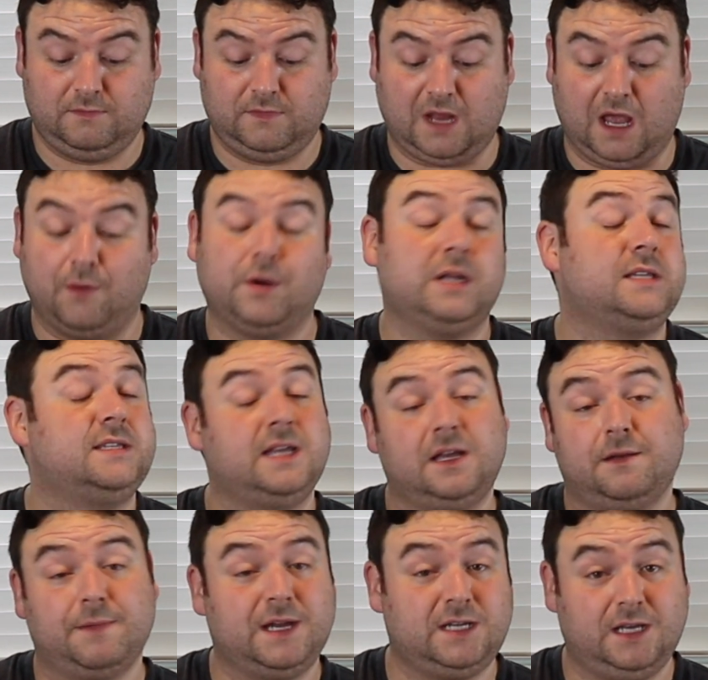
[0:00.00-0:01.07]
I want to
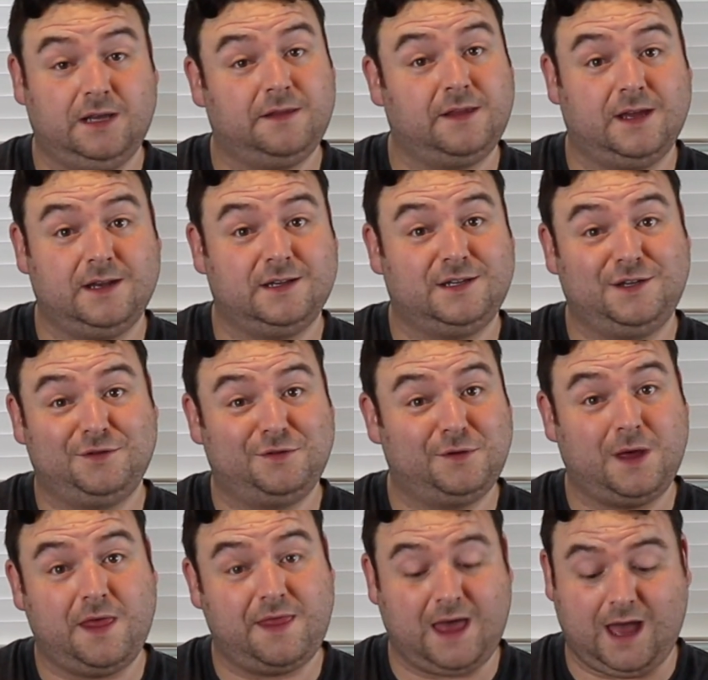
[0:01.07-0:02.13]
sink my teeth into
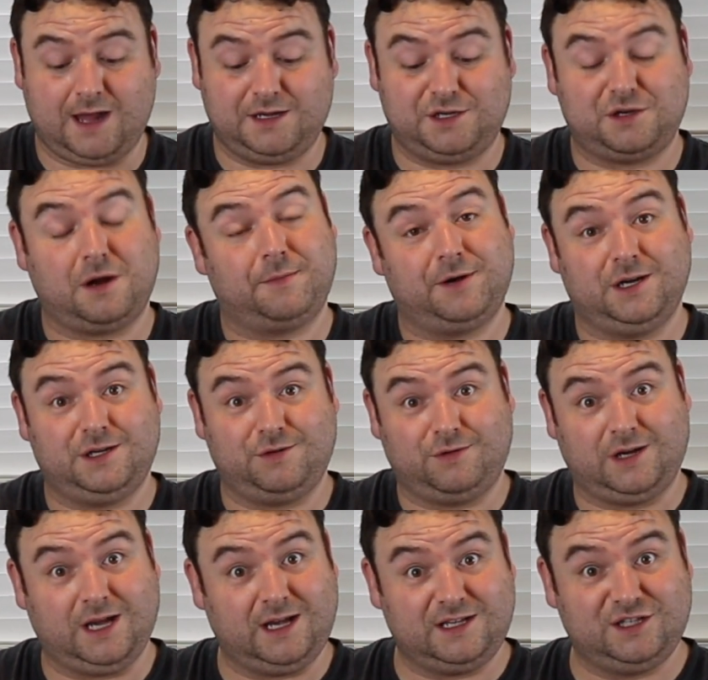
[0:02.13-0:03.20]
that strawberry
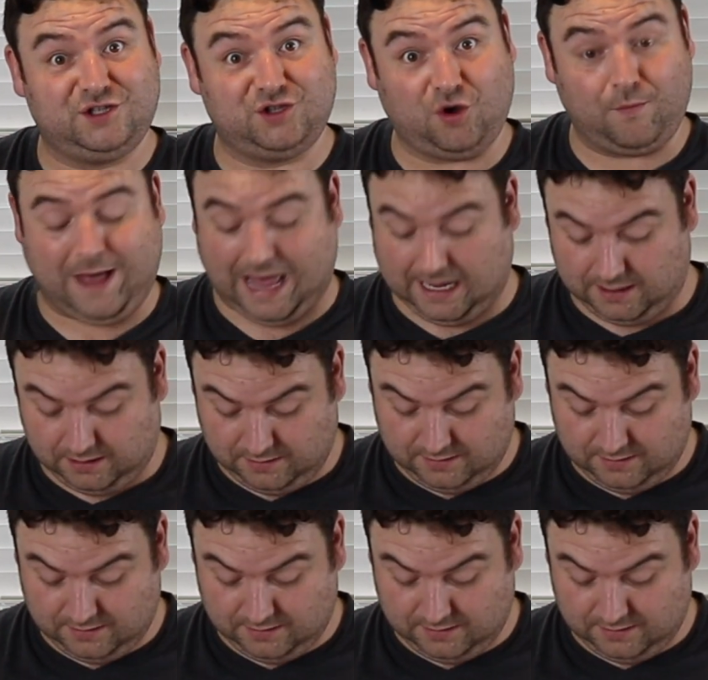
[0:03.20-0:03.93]
shortcake so bad.